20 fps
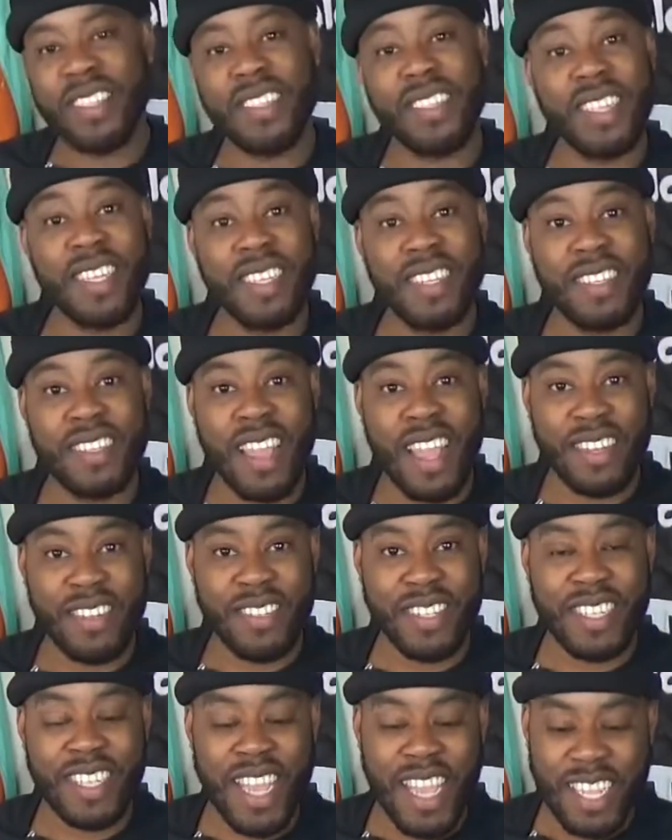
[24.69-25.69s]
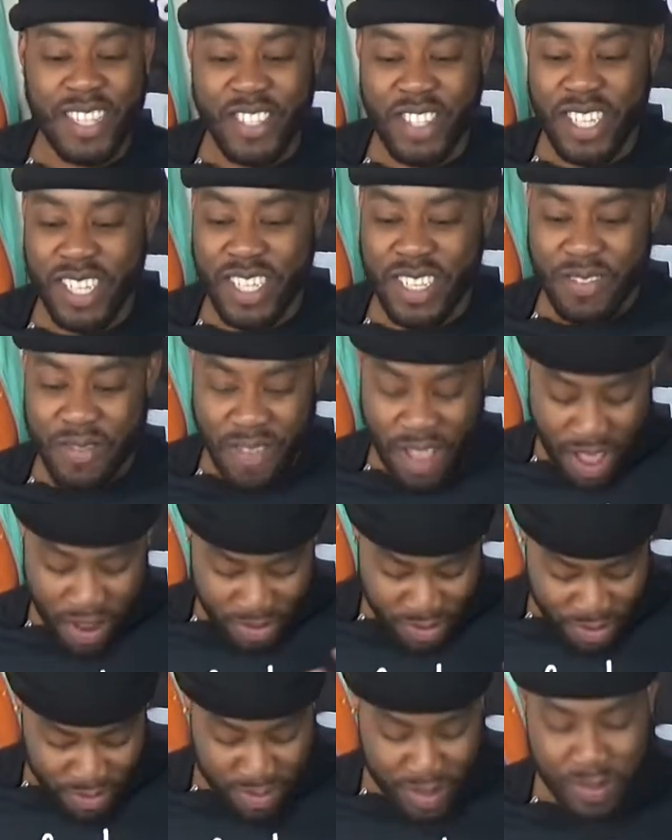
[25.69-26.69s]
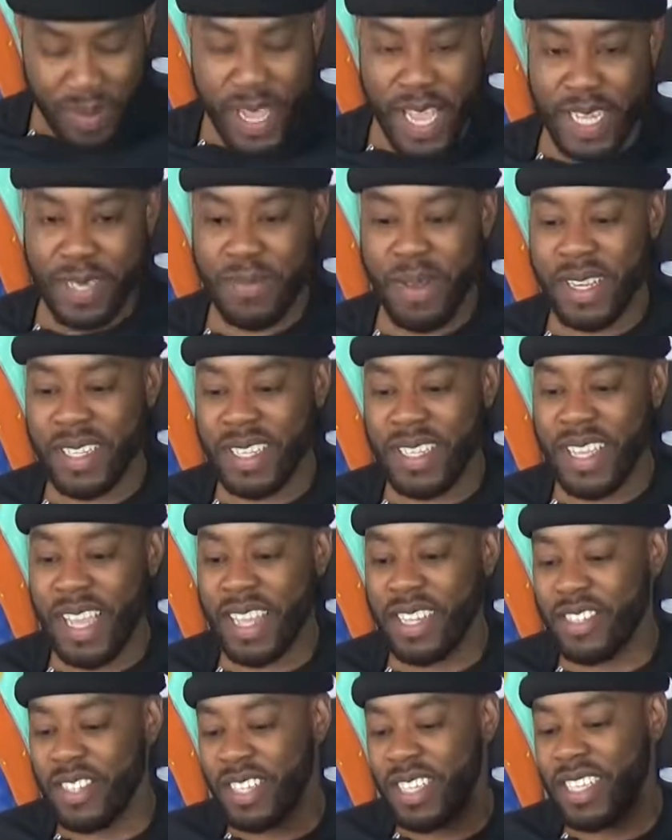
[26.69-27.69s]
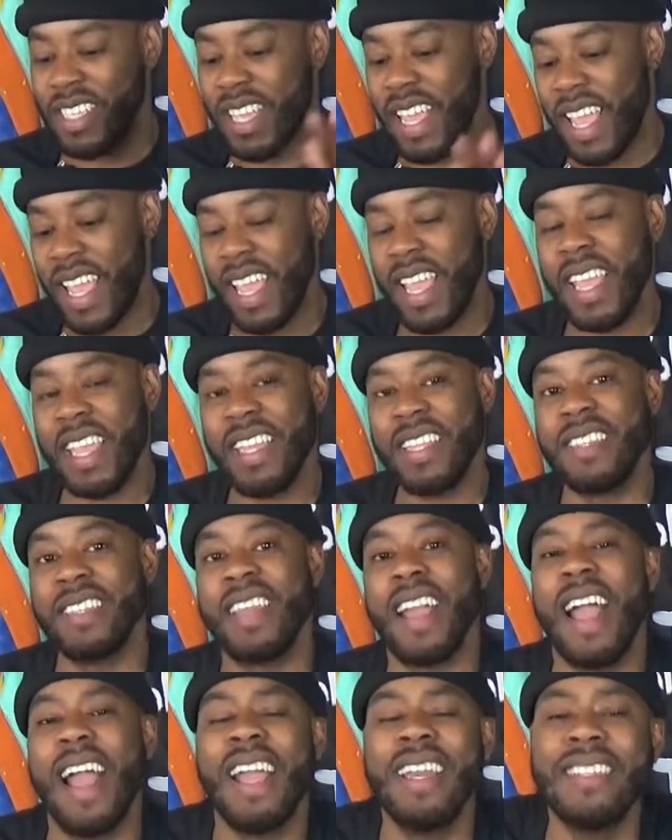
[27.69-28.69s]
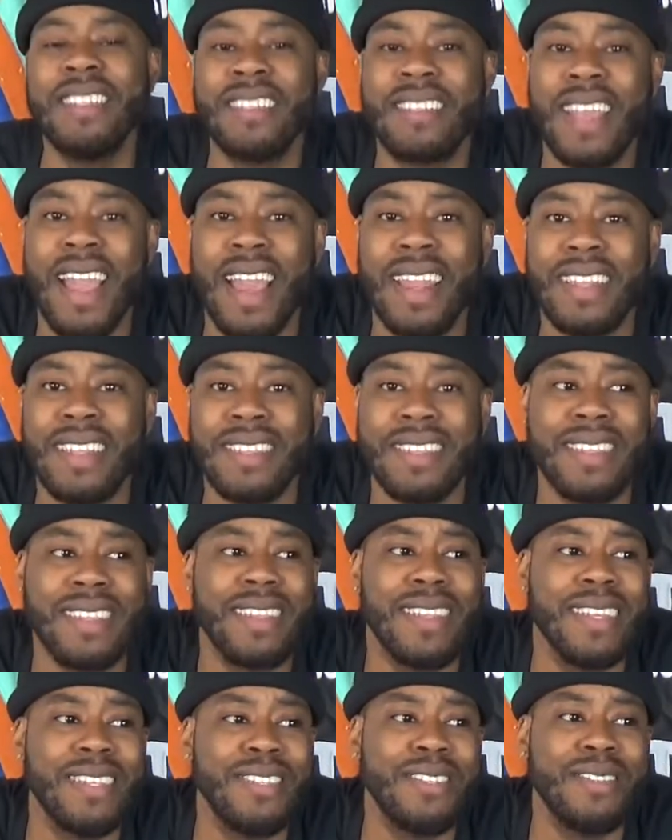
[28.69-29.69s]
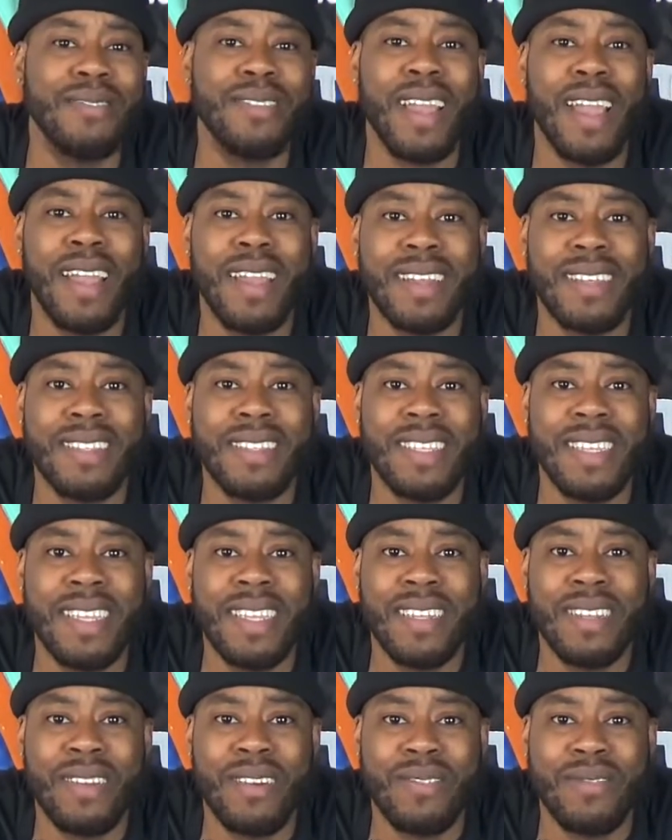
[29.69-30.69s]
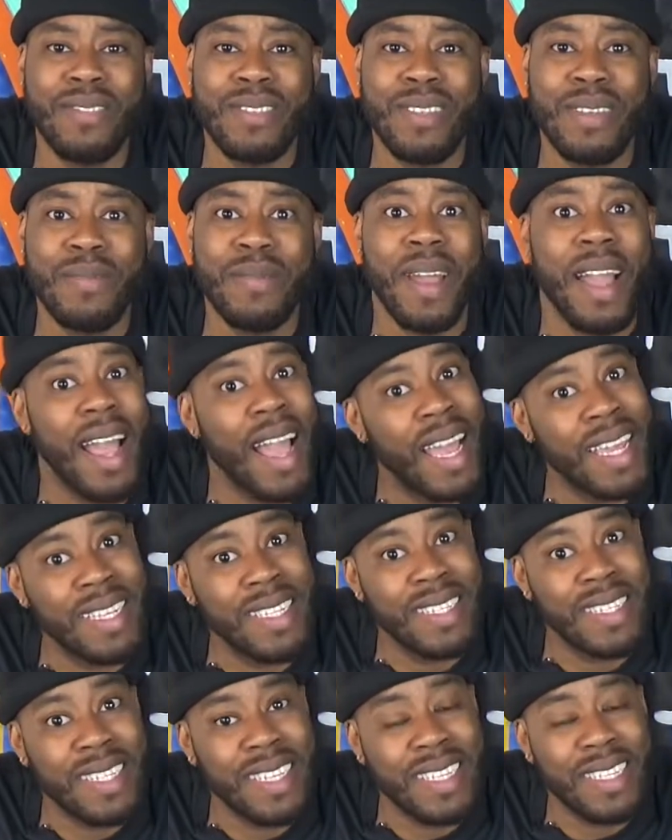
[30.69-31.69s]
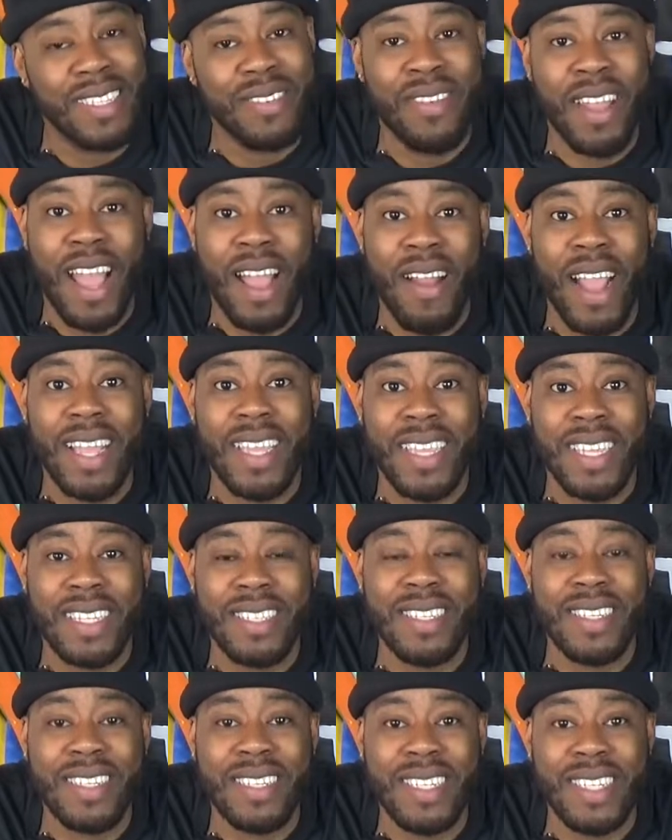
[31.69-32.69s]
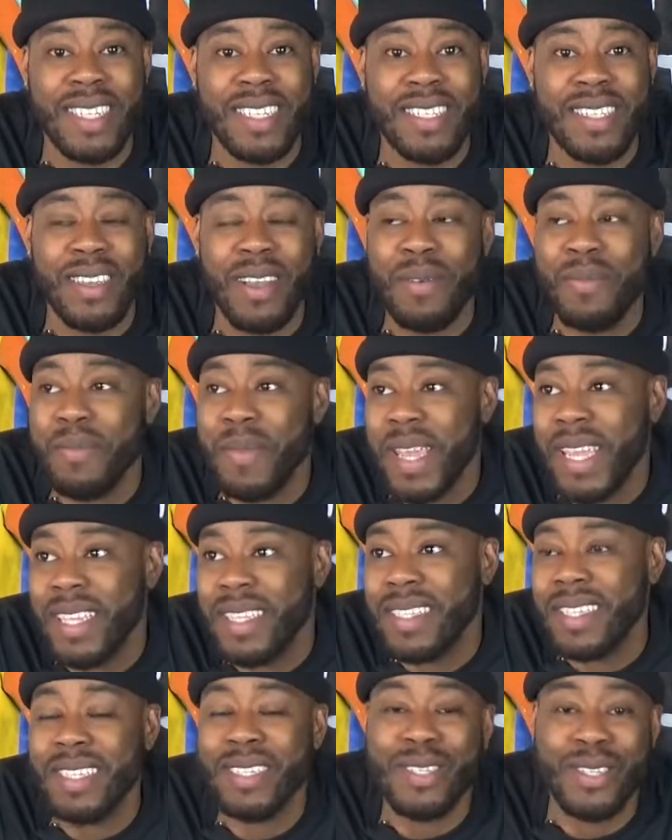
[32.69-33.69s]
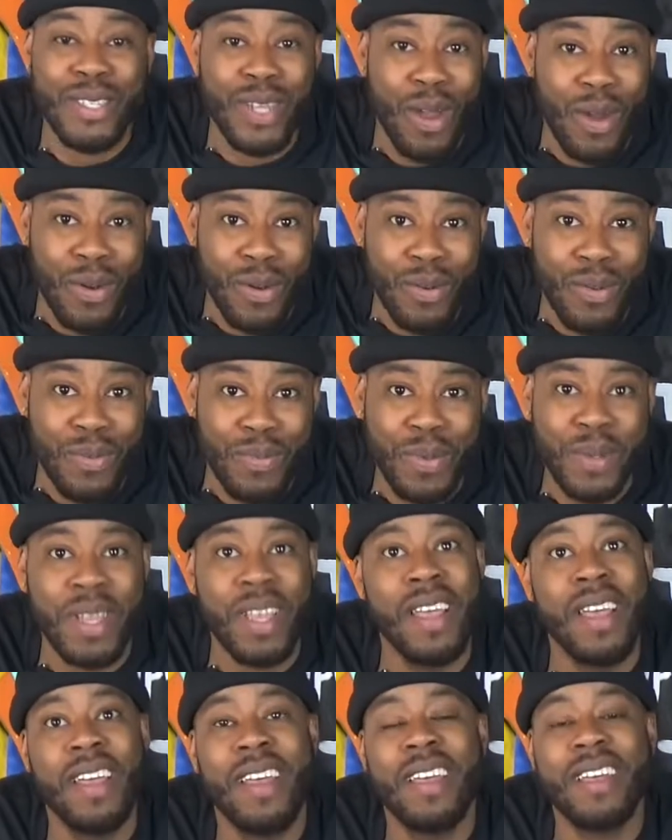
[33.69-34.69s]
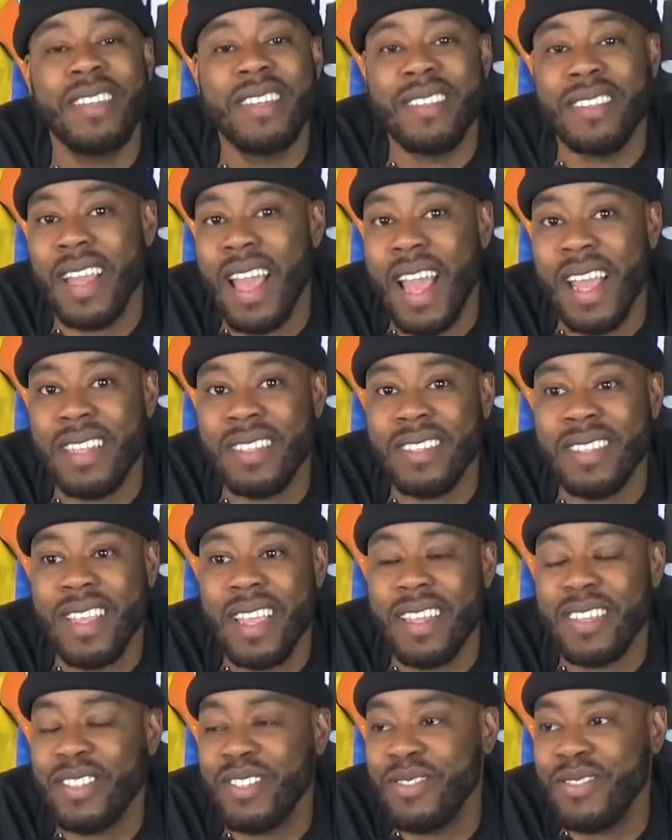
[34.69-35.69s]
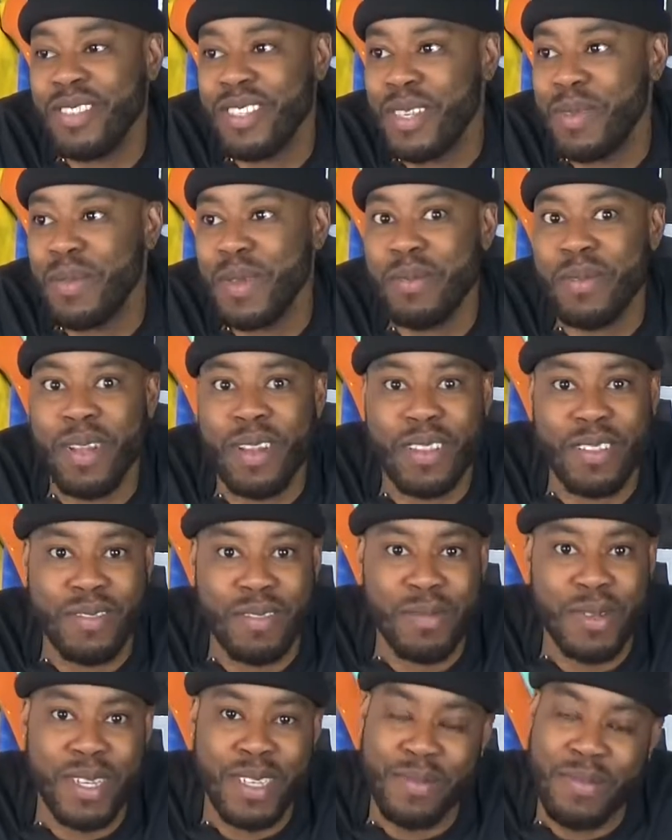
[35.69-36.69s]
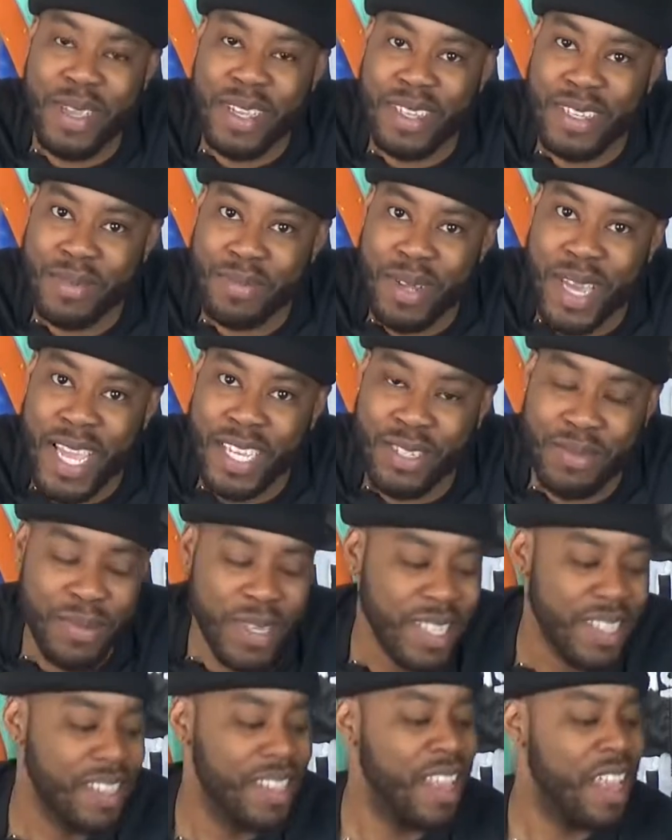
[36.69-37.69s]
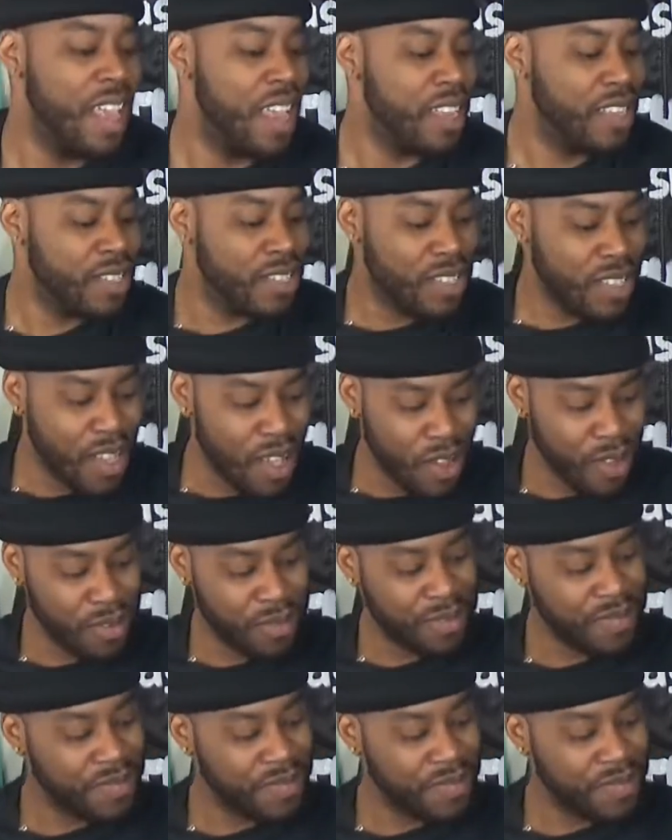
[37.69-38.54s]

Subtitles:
the designer DKG, founder of Splash by DKG, and I decided to let you guys in on some behind the scenes of how I get to these amazing, dope designs that you see people all over the place making a splash with. So,